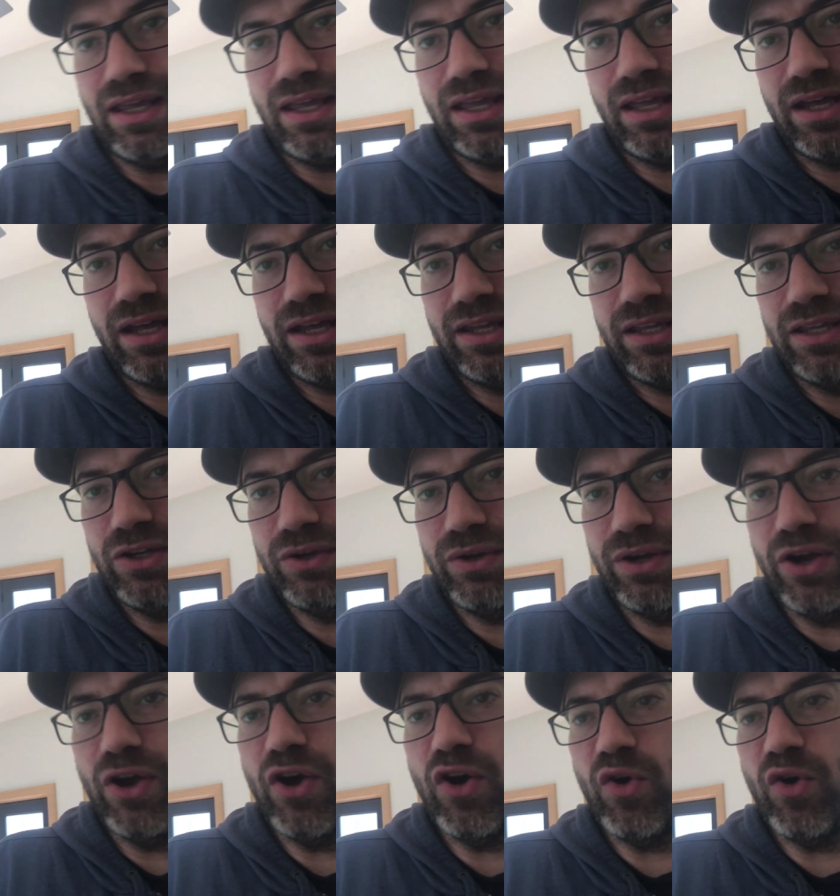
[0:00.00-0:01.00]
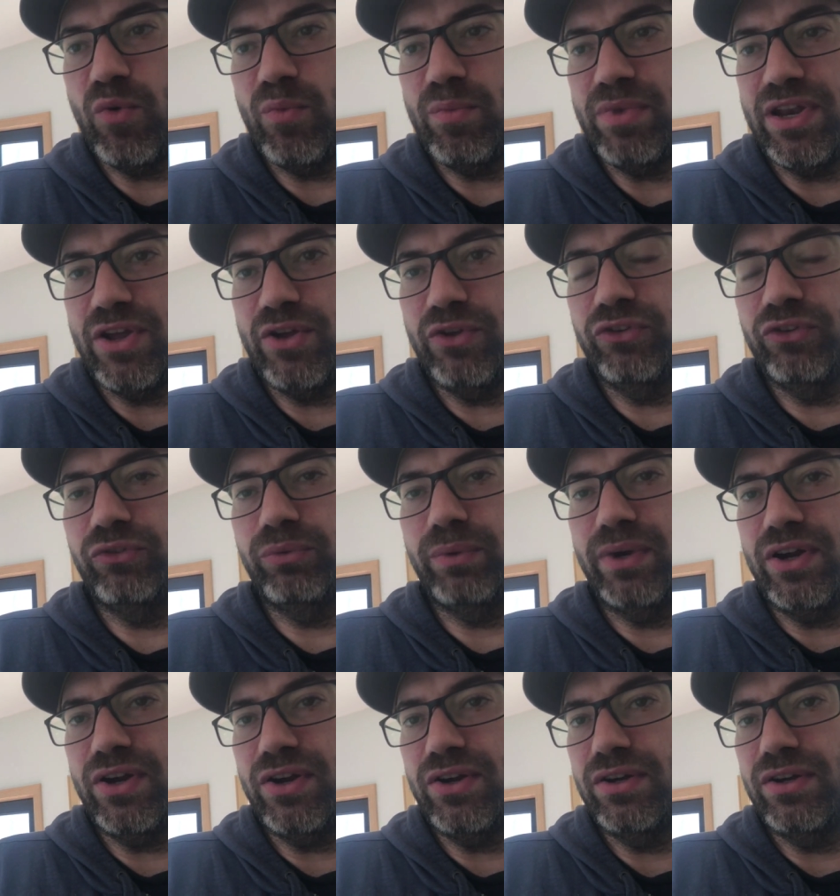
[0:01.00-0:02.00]
uh, here at home and
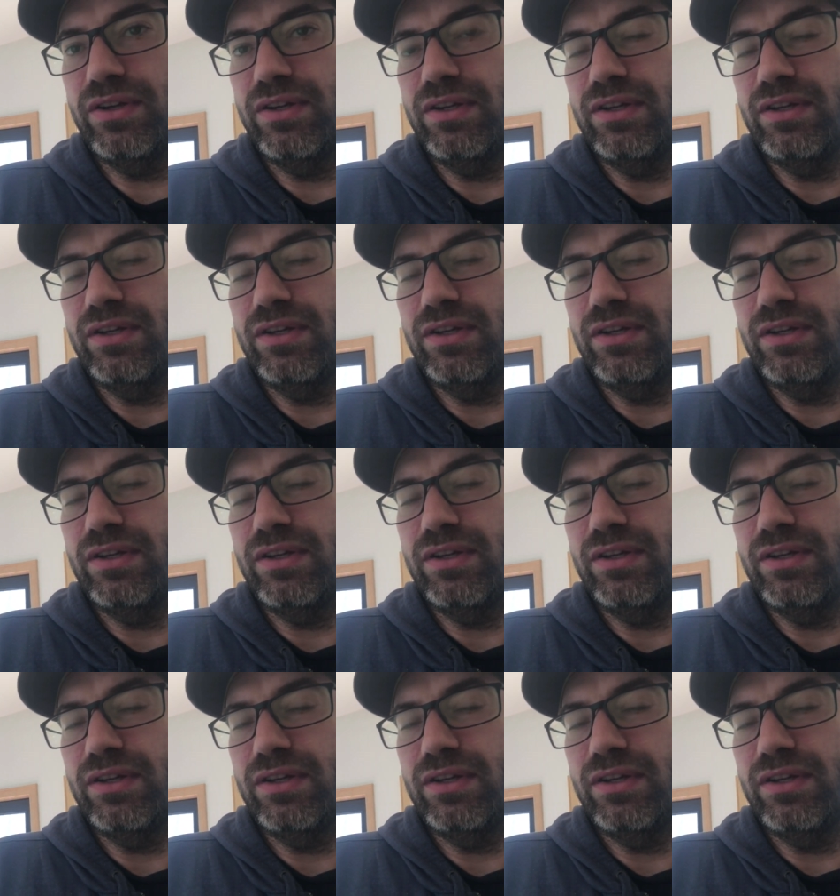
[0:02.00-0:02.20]
elsewhere,